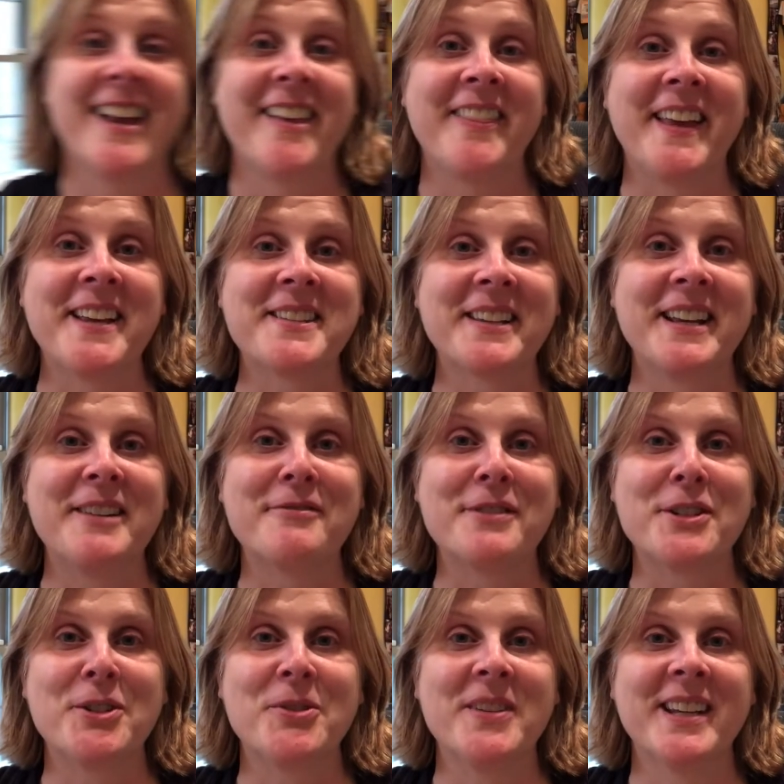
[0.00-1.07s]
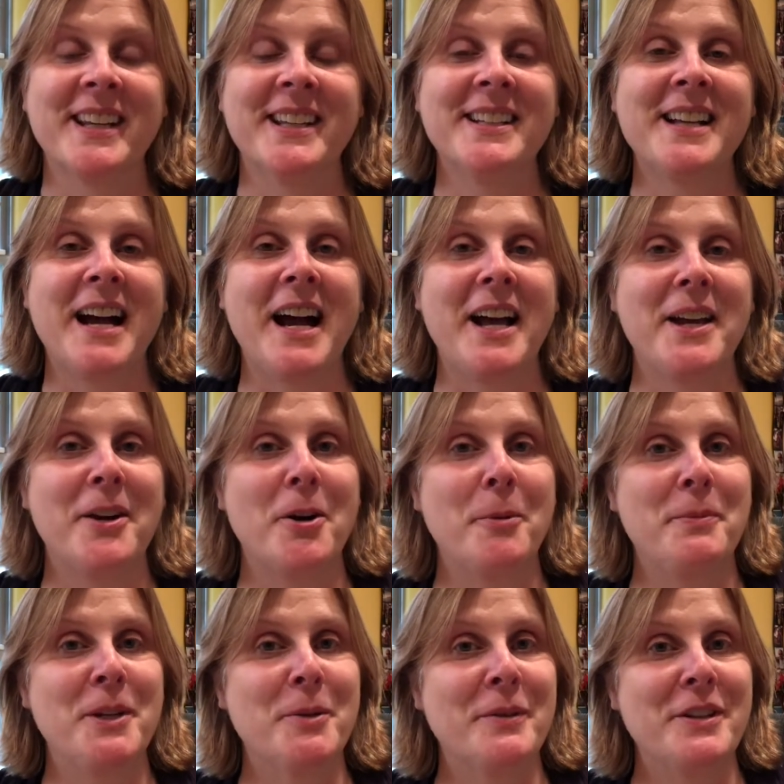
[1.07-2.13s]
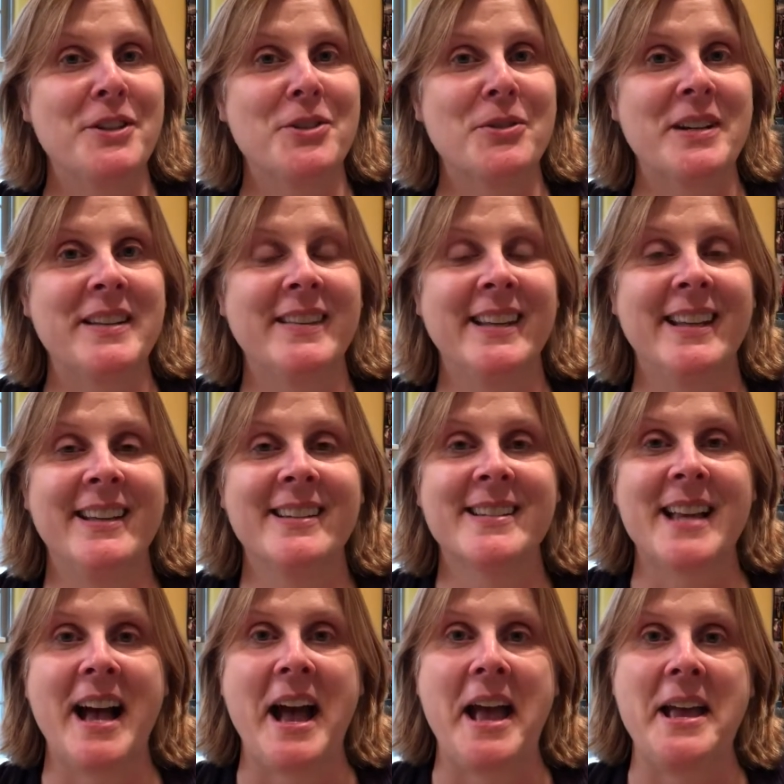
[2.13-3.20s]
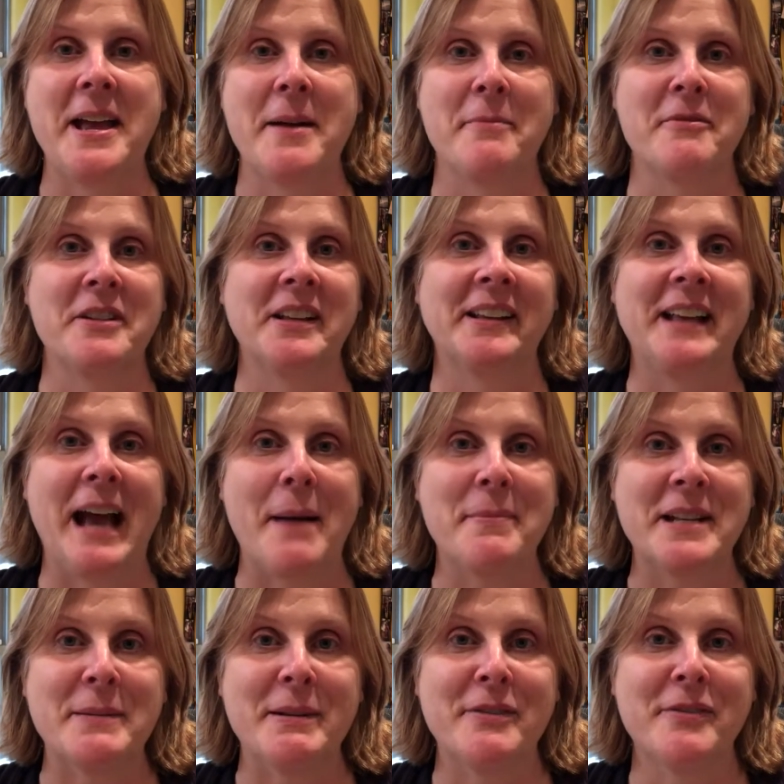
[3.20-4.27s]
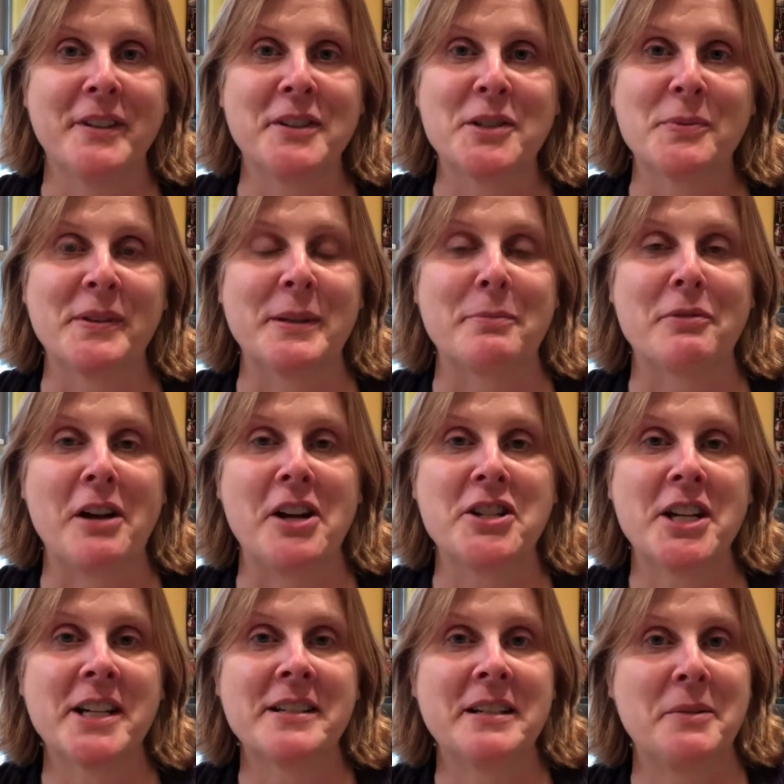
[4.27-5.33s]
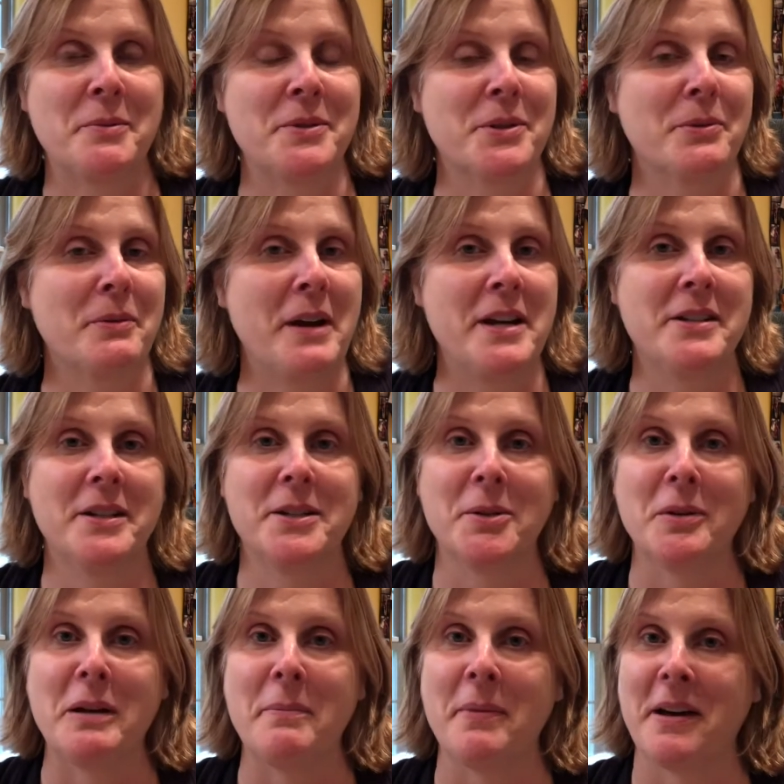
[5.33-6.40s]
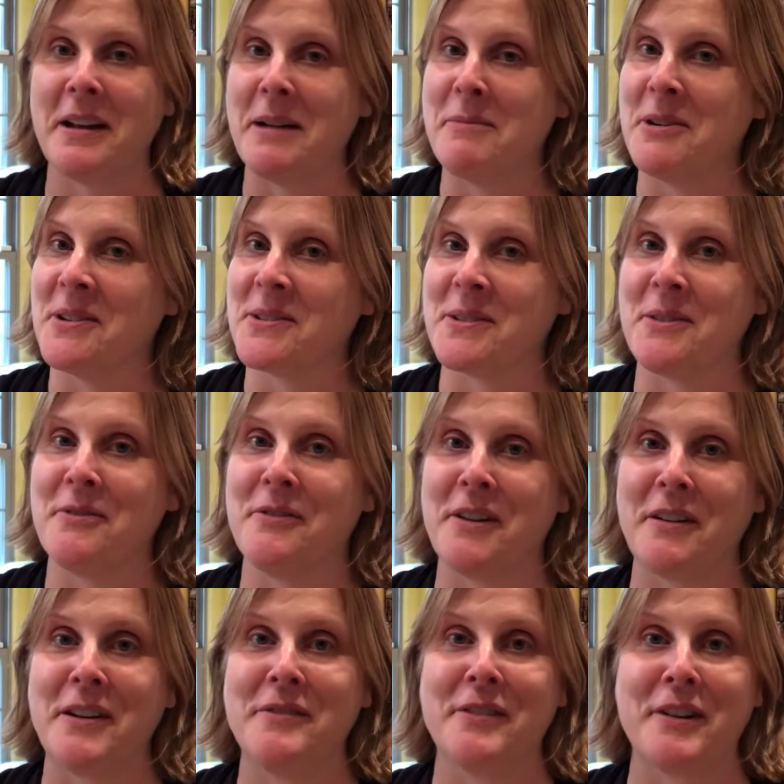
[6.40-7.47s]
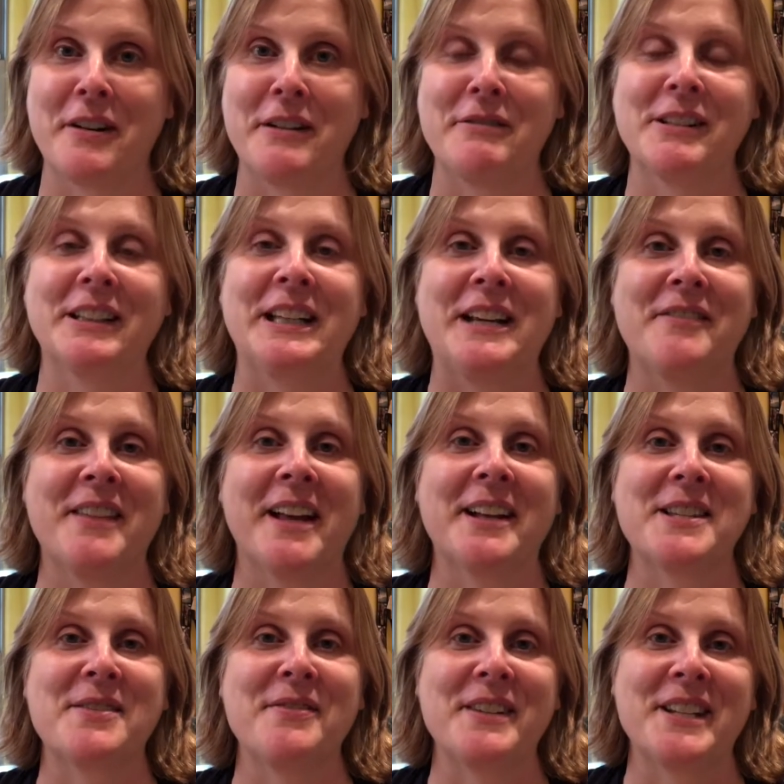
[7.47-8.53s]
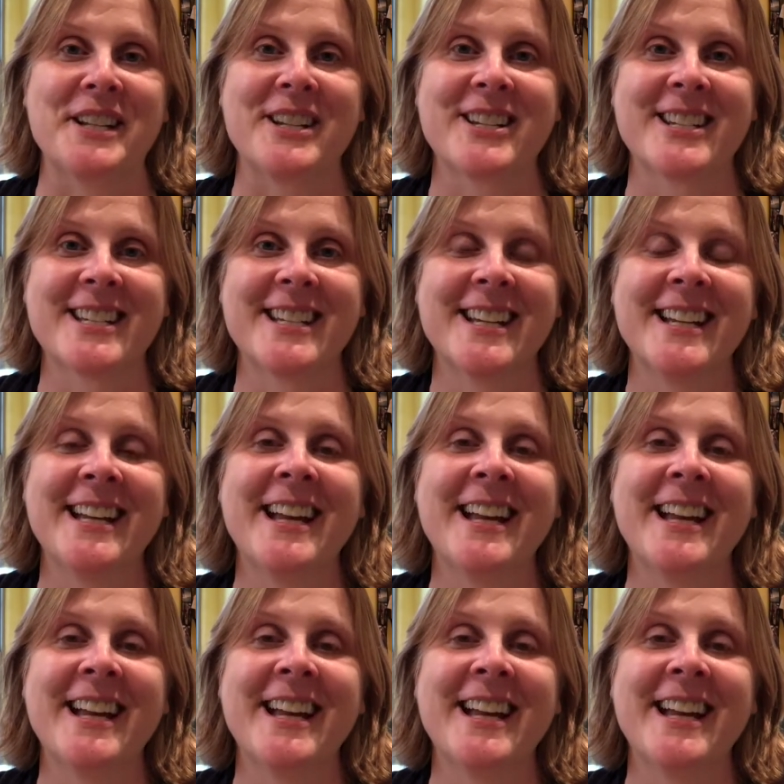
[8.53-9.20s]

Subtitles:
Thanks again for tuning in. I hope you enjoyed these. I am really happy to be finished with the project. It was great to do it, but I'm also very, very relieved that it's finished.